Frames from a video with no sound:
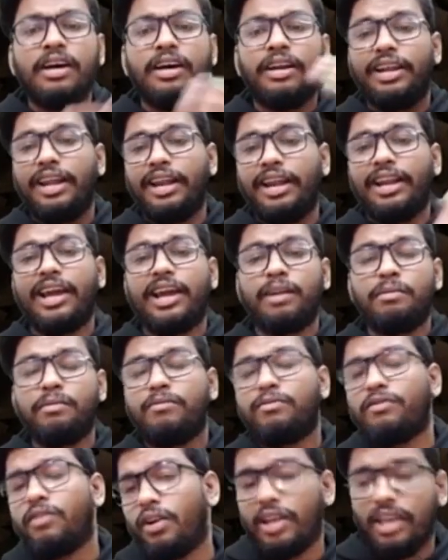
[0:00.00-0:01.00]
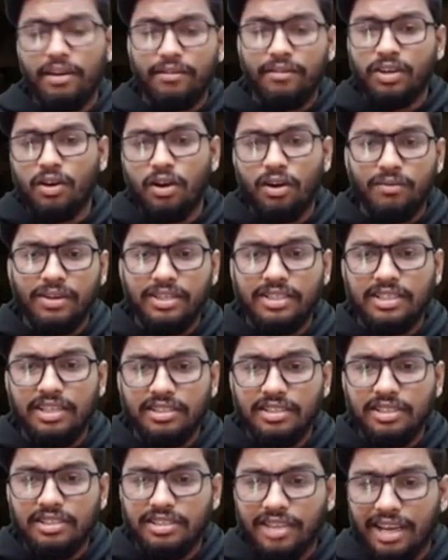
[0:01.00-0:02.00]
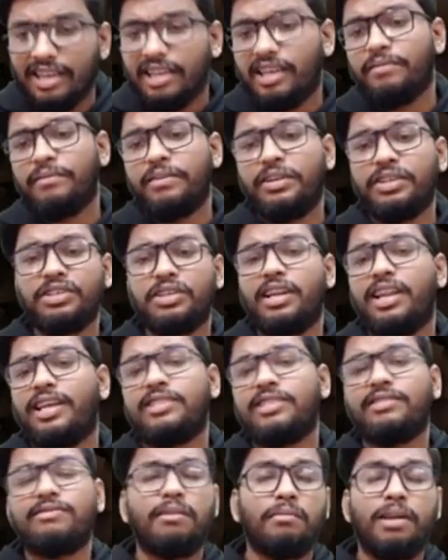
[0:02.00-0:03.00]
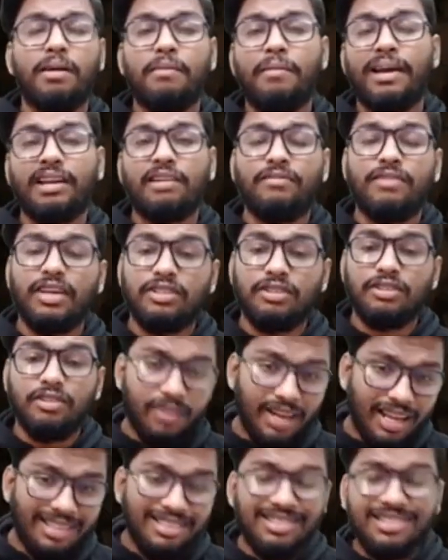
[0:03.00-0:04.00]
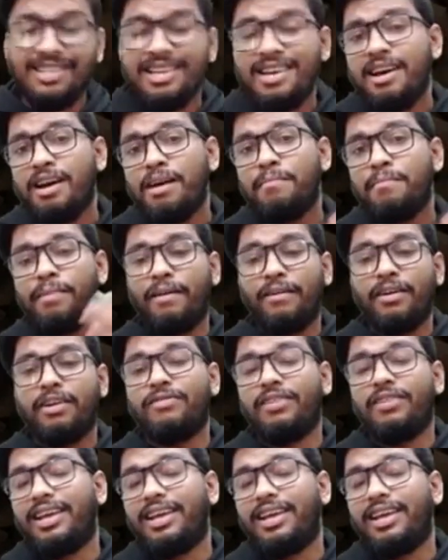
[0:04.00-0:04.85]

ray diagram of concave and convex lenses, sign convention, lens formula, magnification of lens, power of